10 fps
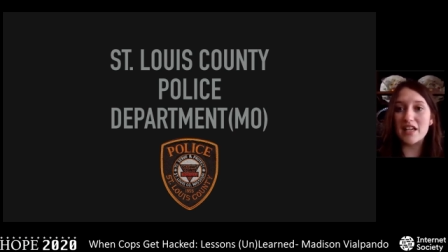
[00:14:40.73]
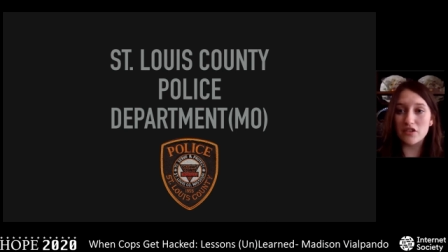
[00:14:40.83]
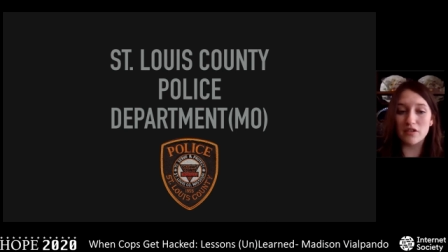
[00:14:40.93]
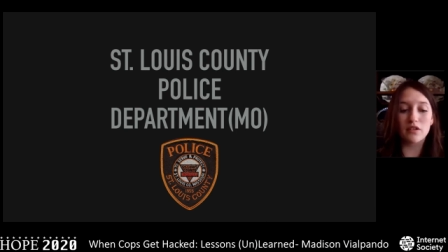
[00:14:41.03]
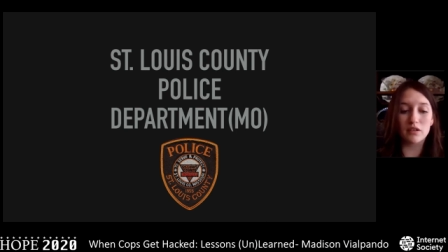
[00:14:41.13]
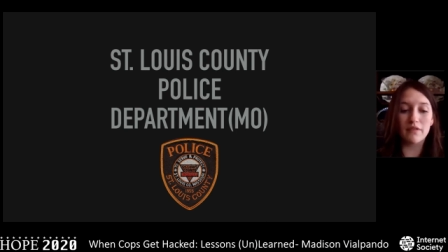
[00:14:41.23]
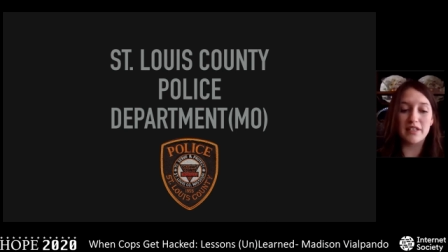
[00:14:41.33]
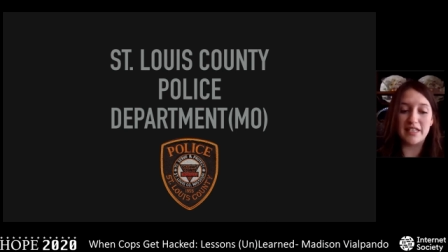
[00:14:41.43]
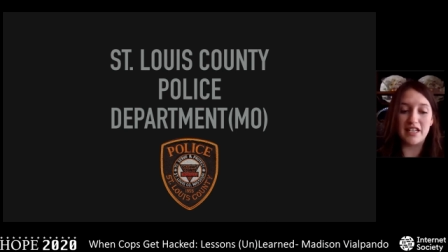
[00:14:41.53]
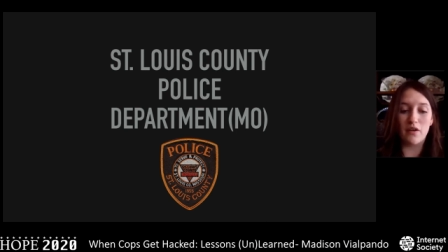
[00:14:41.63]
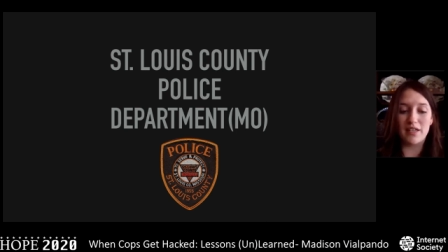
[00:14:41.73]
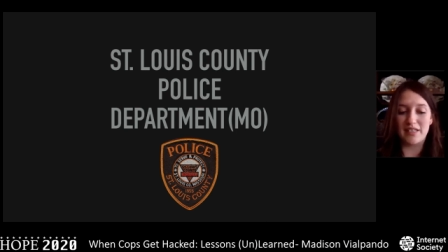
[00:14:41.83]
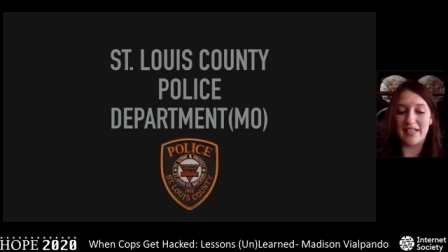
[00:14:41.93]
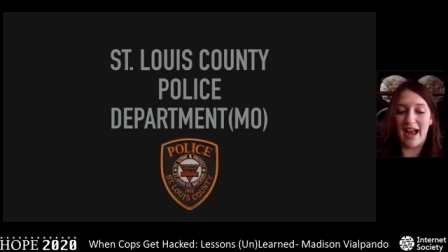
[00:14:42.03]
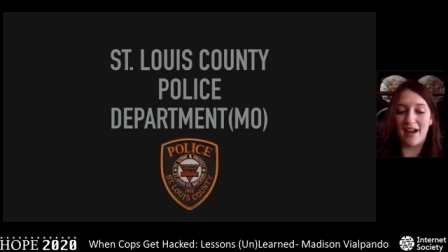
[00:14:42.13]
as a result of a
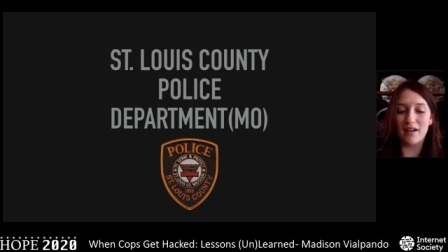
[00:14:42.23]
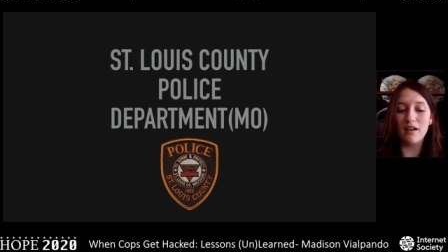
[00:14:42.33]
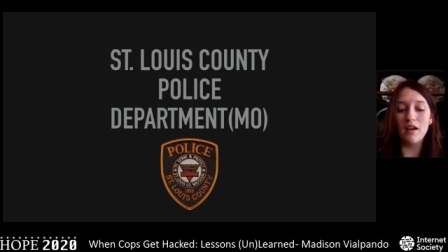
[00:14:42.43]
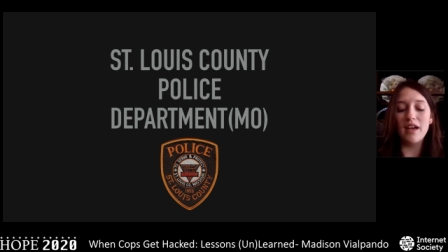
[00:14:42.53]
DDoS attack